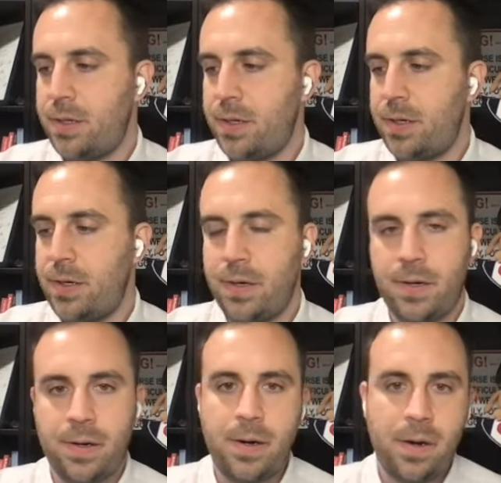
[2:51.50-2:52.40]

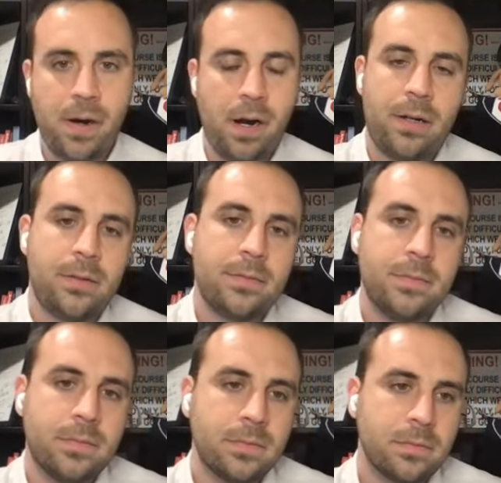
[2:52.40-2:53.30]

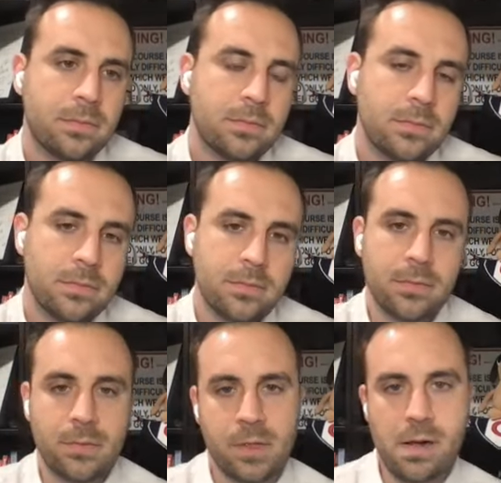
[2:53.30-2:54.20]

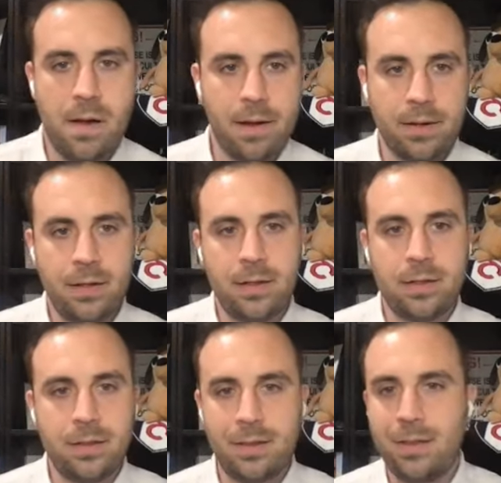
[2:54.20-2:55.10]

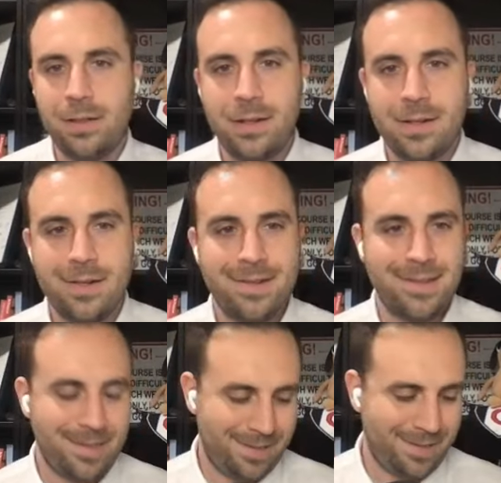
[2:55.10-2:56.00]

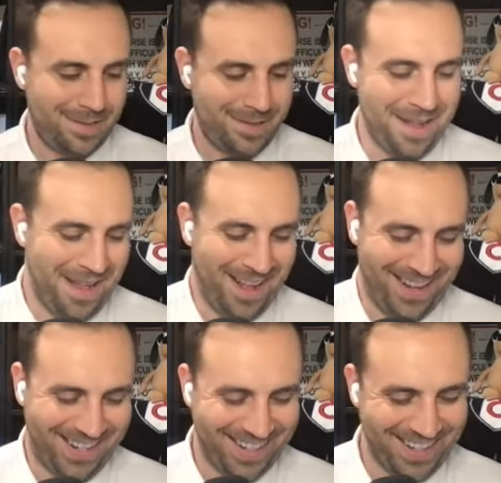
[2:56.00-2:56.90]

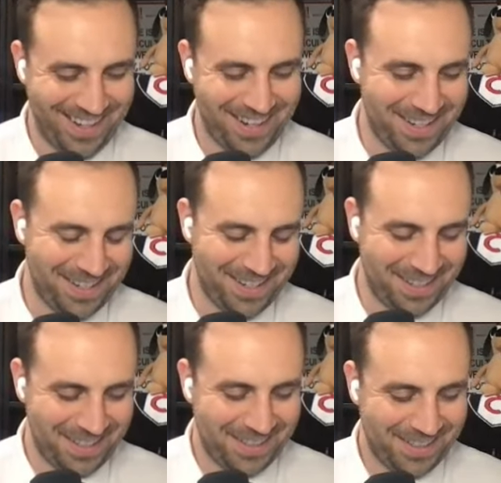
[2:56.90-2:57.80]

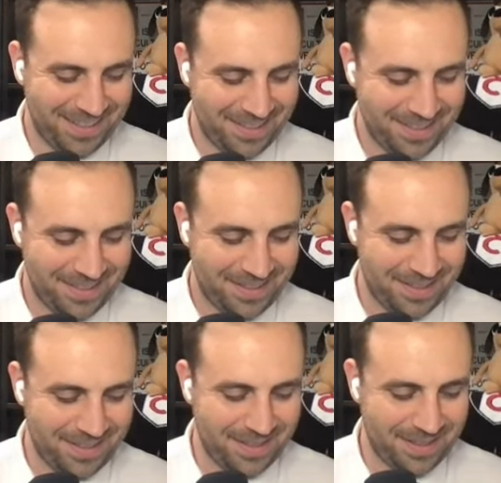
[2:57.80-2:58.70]

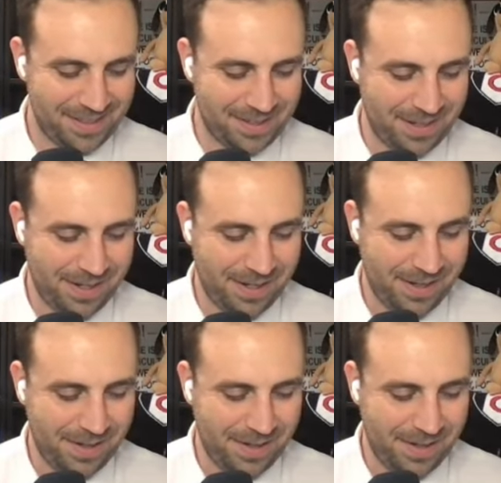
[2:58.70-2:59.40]
The person shown says nothing.